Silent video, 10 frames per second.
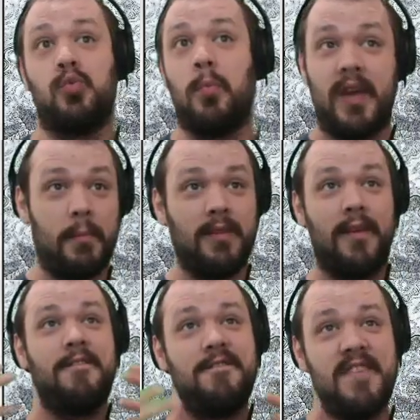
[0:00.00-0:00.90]
will be able
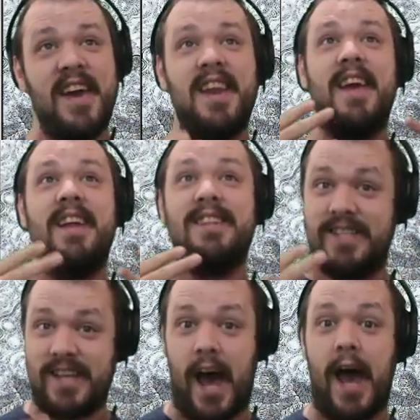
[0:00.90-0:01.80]
to fit
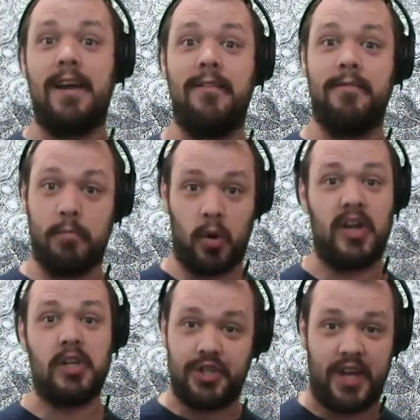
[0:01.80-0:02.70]
inside of
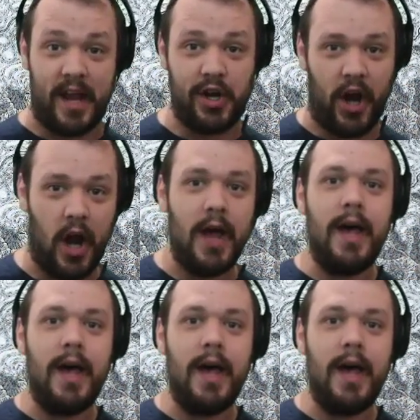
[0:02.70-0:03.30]
Bryn Shander.